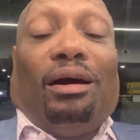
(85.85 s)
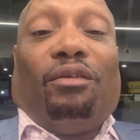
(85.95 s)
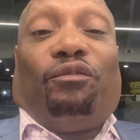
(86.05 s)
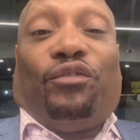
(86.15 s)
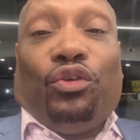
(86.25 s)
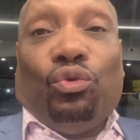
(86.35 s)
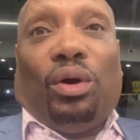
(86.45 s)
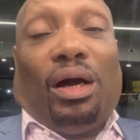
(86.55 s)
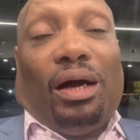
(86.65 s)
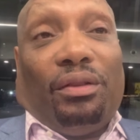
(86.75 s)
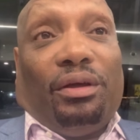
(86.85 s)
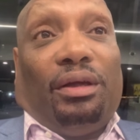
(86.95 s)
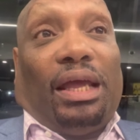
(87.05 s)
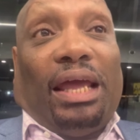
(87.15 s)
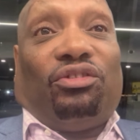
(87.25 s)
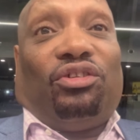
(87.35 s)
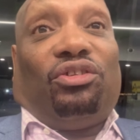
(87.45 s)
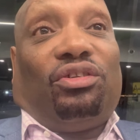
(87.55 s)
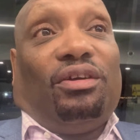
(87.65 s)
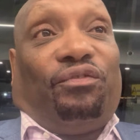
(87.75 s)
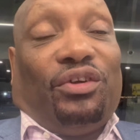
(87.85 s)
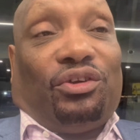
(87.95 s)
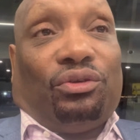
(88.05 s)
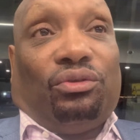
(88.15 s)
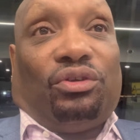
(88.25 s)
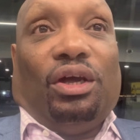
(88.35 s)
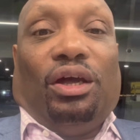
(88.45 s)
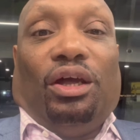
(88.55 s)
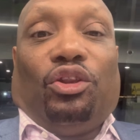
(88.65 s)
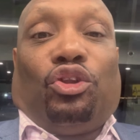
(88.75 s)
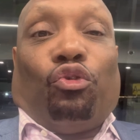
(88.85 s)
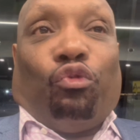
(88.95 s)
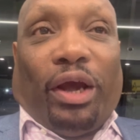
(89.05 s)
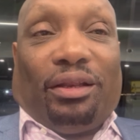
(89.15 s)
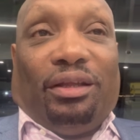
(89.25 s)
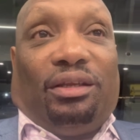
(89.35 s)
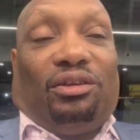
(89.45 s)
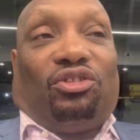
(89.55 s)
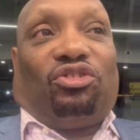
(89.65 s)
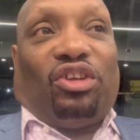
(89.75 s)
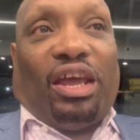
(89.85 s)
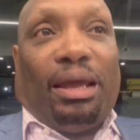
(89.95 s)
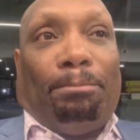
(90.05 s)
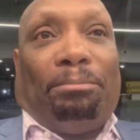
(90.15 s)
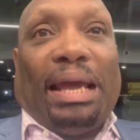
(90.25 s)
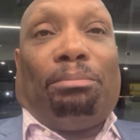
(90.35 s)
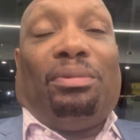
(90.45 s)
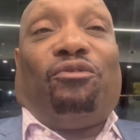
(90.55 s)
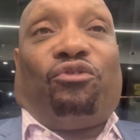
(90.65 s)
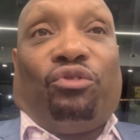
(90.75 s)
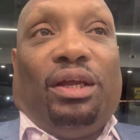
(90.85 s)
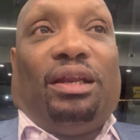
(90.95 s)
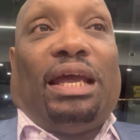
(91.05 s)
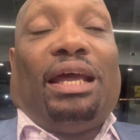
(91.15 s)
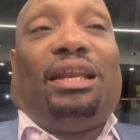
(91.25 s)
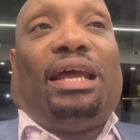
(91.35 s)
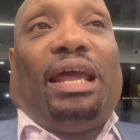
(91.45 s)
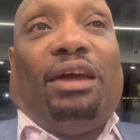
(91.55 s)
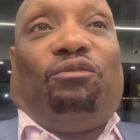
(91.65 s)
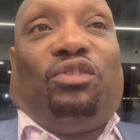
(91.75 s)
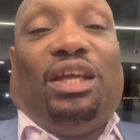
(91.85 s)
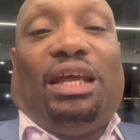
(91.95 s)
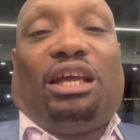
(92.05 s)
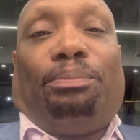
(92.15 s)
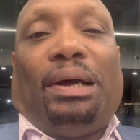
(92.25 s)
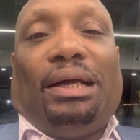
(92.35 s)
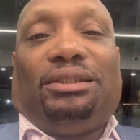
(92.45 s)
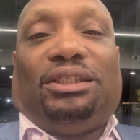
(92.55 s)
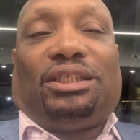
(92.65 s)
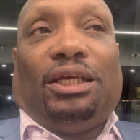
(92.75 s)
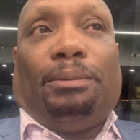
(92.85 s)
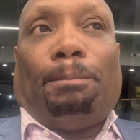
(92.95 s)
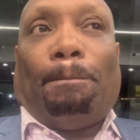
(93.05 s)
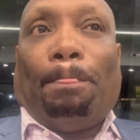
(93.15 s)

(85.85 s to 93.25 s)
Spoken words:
a few other SEC officials directly to Sam Bankman-Fried and the FTX Ponzi scheme.